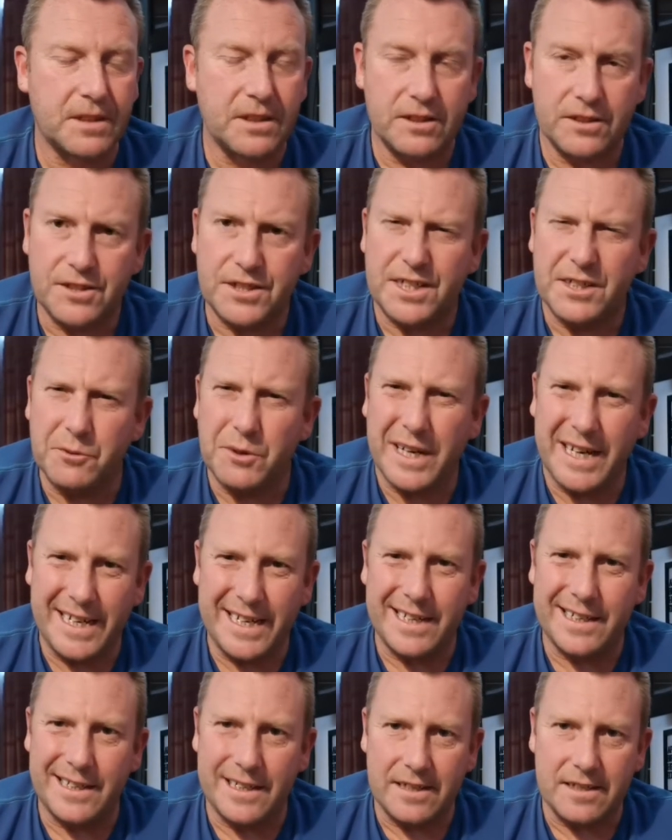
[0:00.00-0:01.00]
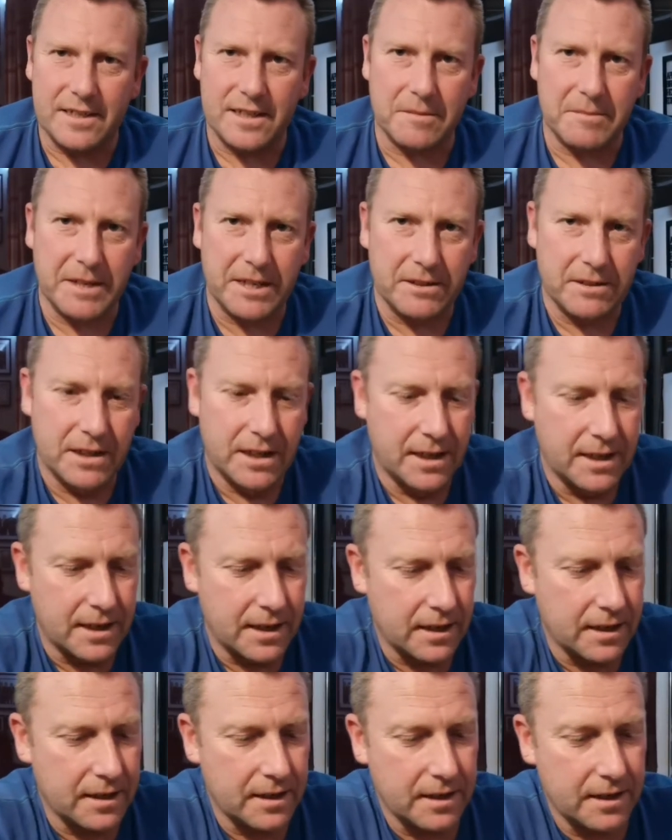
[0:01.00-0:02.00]
you're still getting in this somehow.
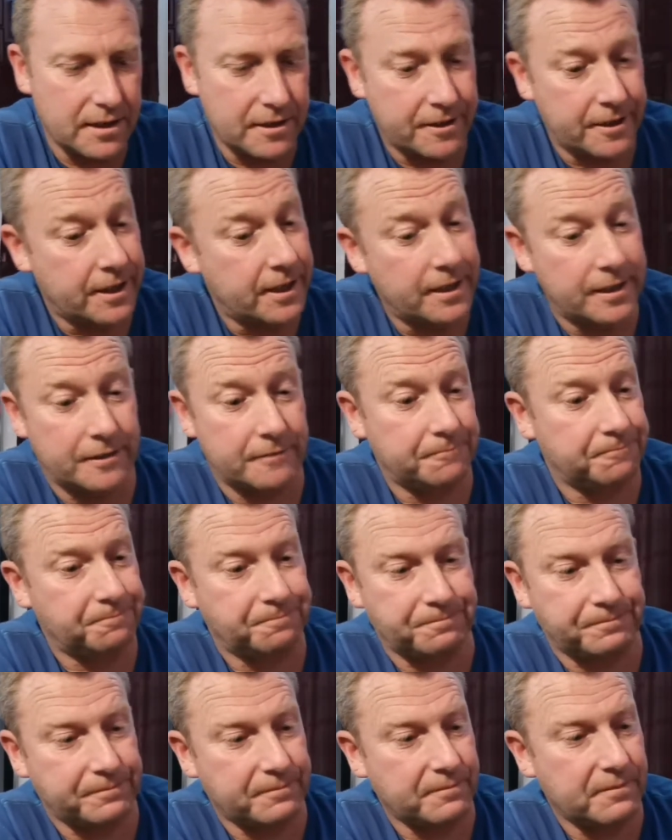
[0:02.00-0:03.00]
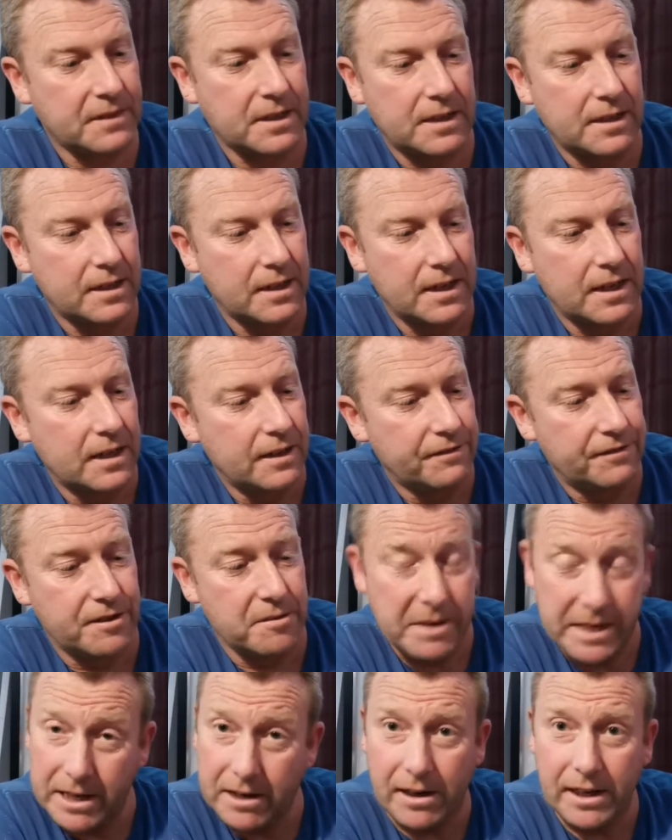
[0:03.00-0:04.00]
For
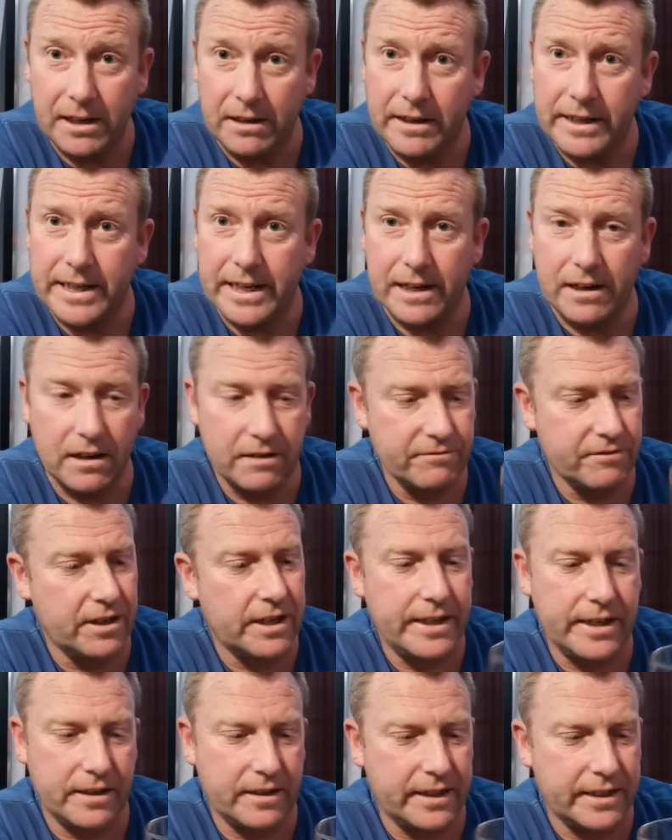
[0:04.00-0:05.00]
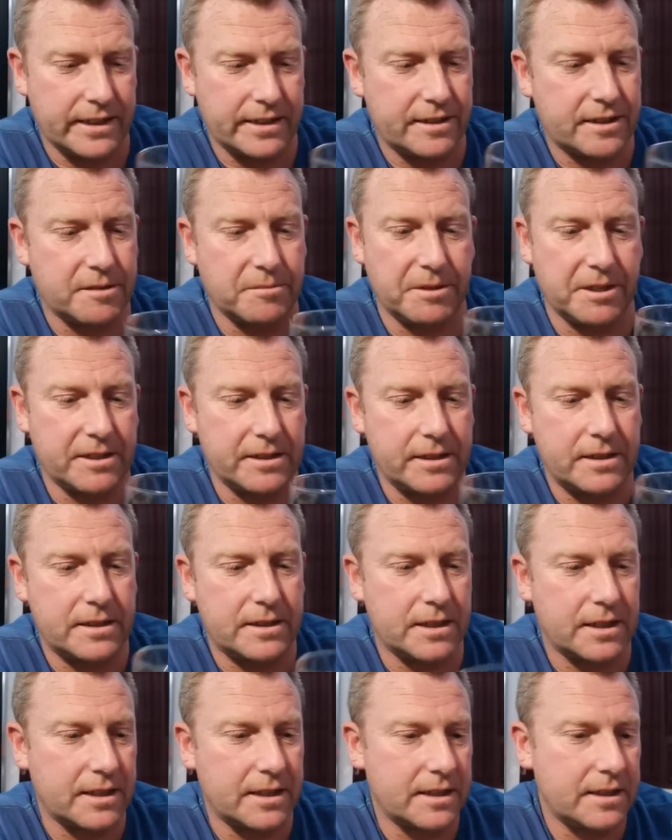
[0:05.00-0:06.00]
me, I like it. I really like this, to be
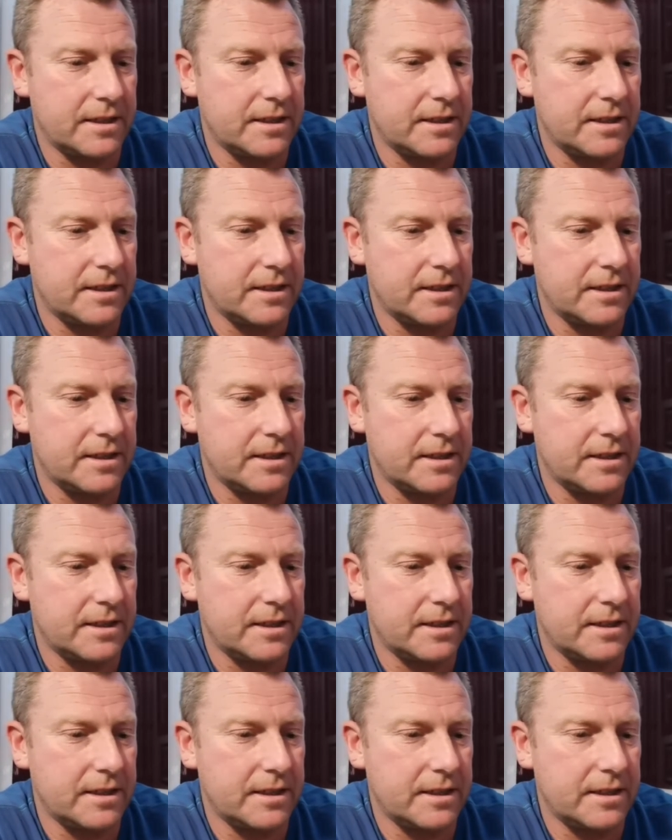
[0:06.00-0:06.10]
honest.